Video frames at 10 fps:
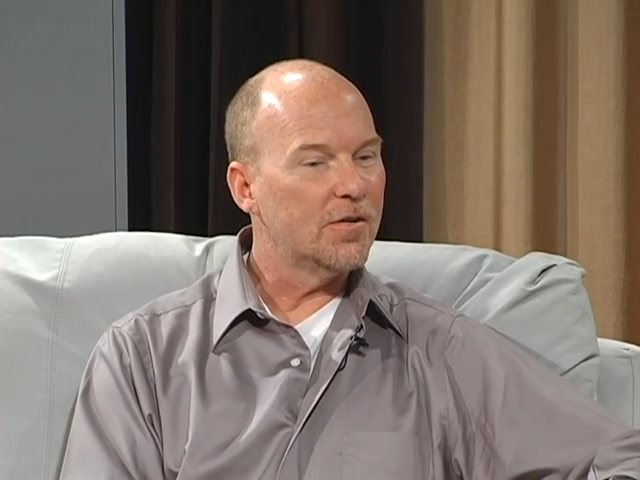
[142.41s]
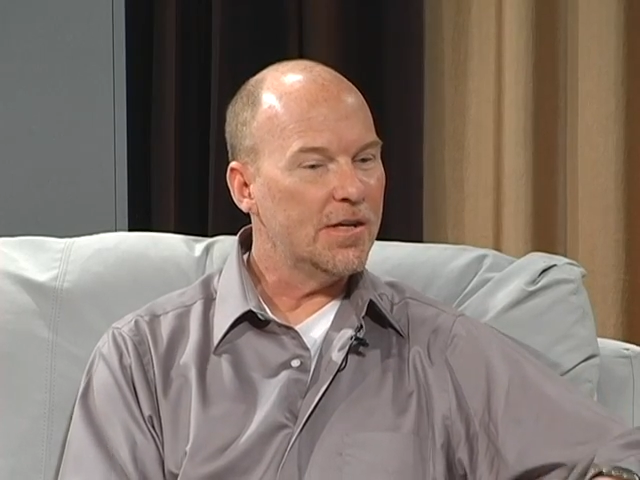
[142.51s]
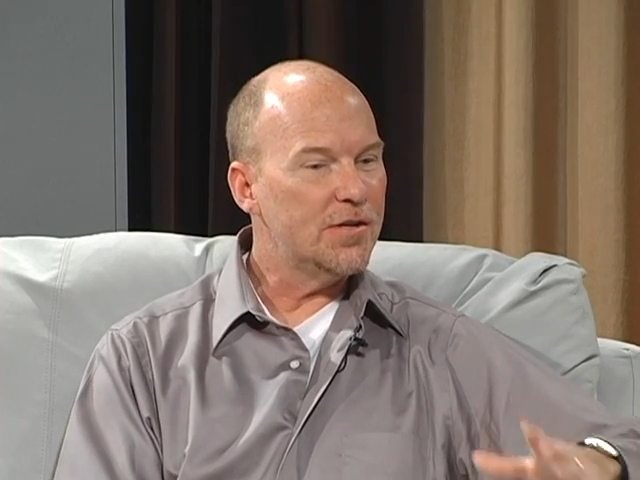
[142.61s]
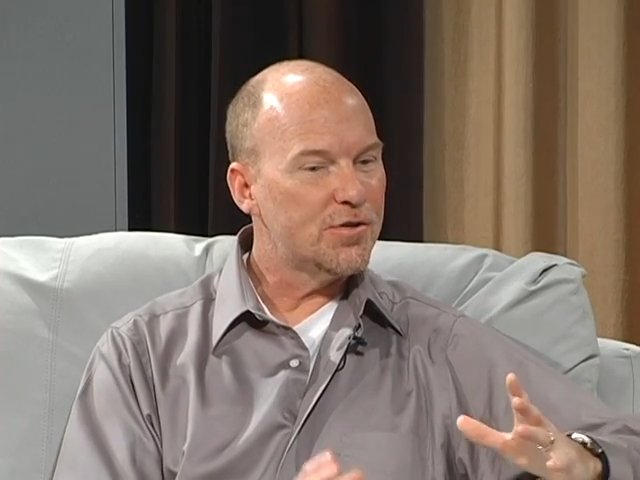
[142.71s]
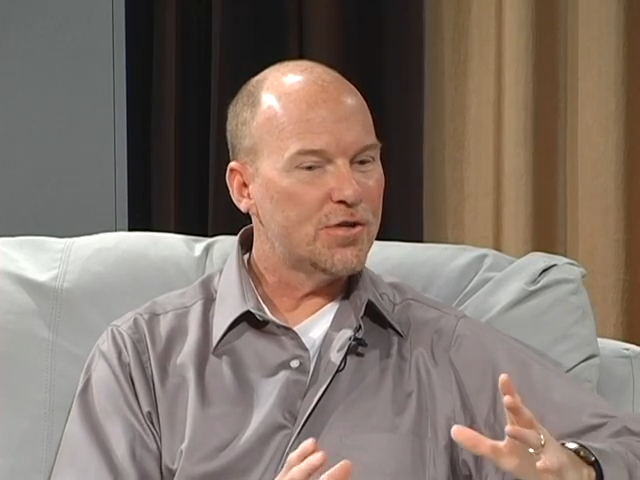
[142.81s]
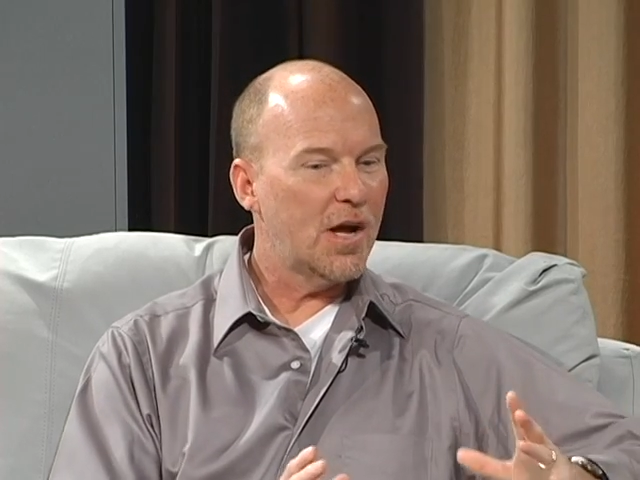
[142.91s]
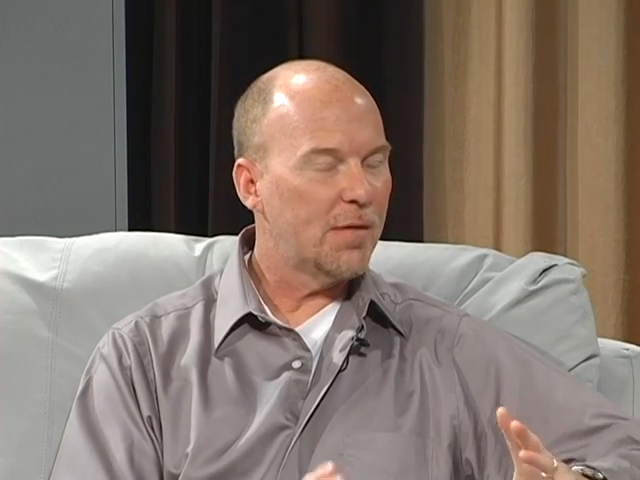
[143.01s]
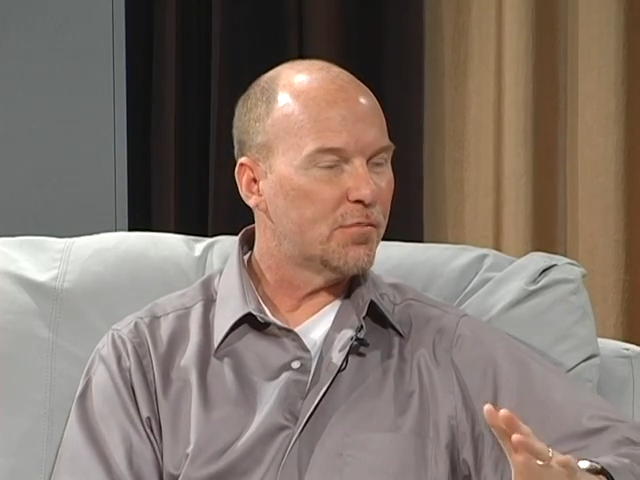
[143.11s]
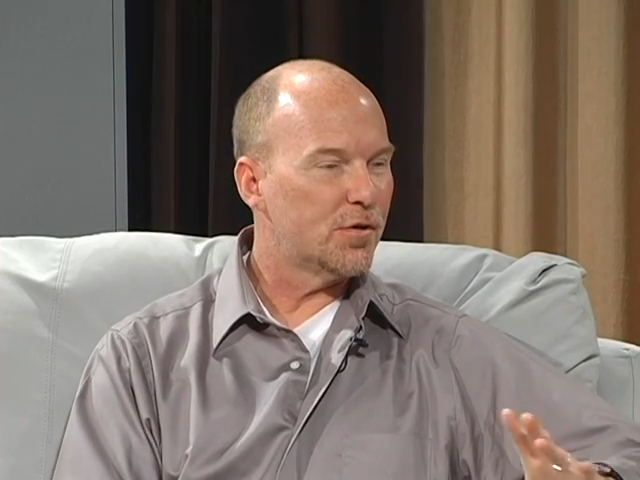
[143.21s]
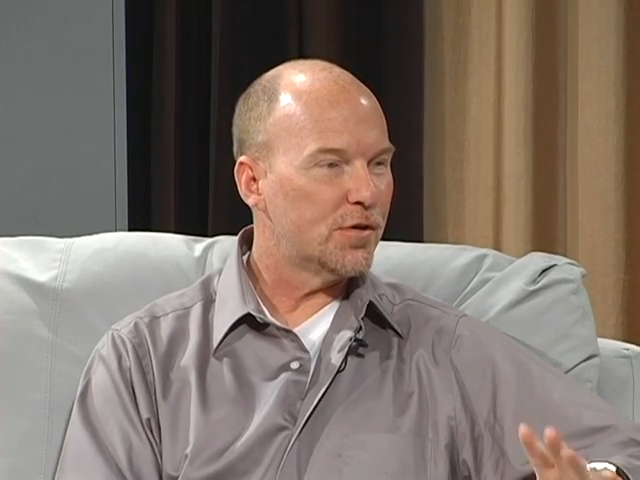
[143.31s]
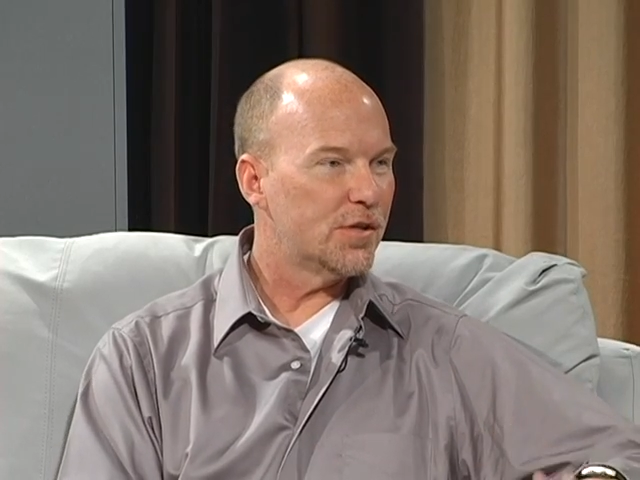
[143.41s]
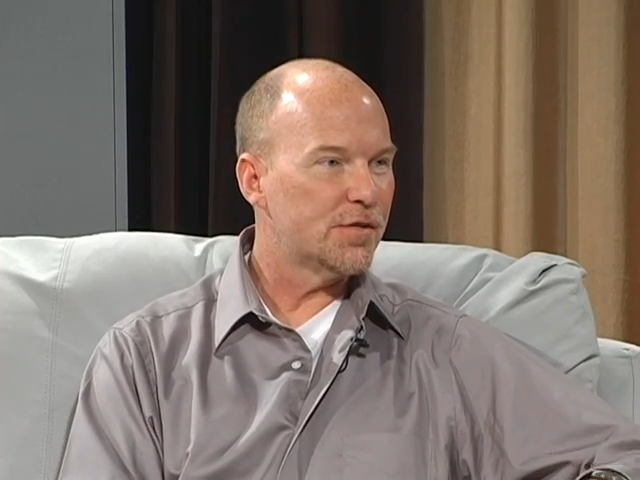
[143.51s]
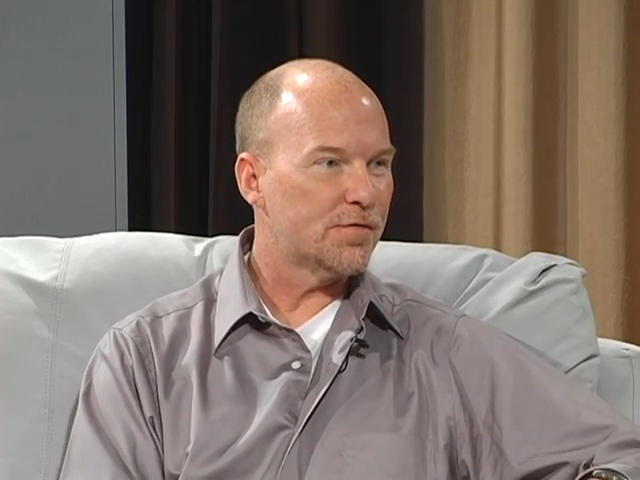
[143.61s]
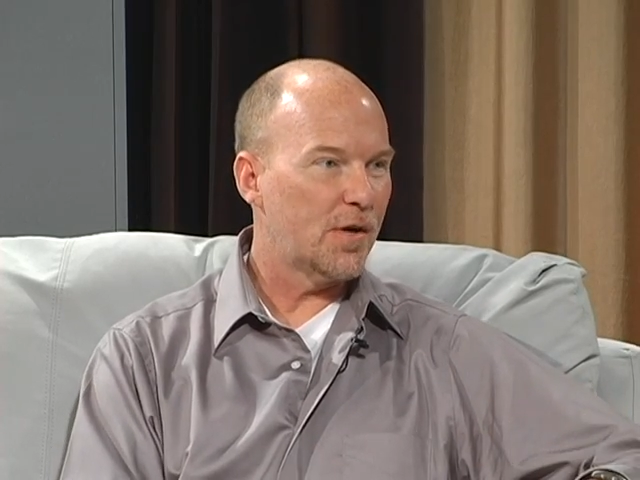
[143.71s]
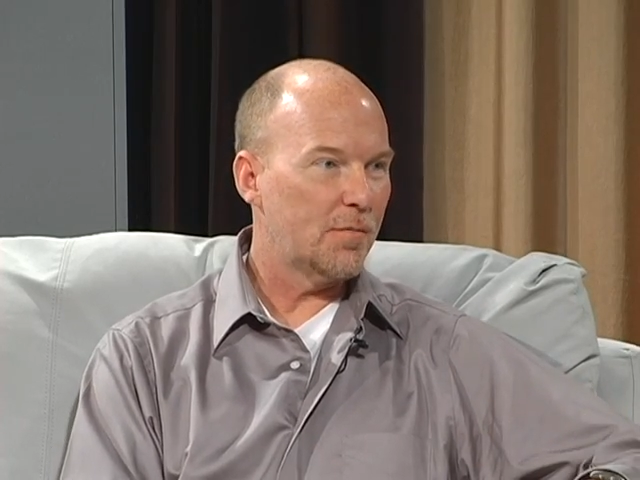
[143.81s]
each chapter
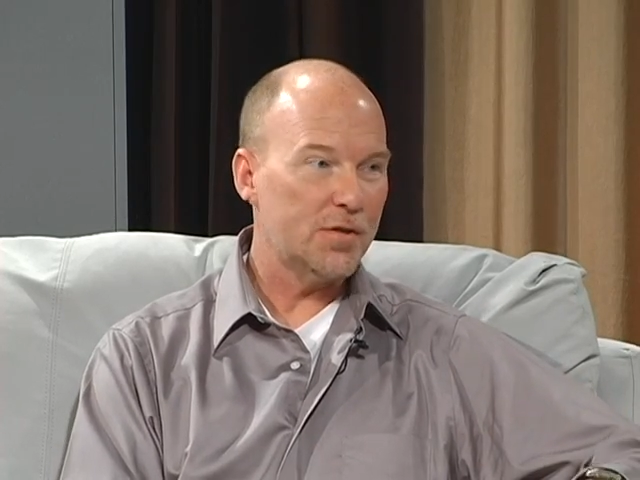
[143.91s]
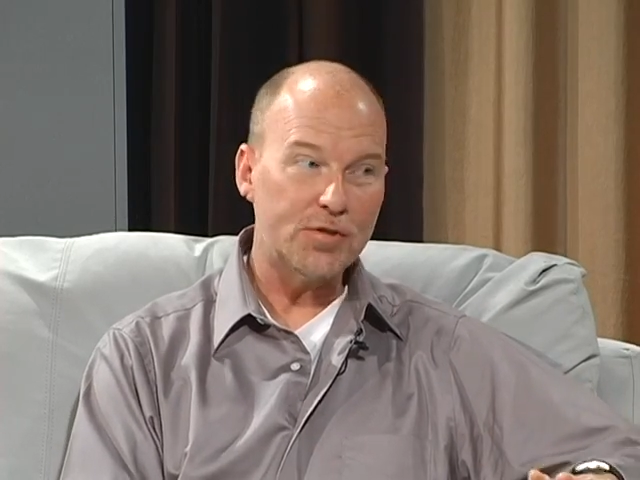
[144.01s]
is from a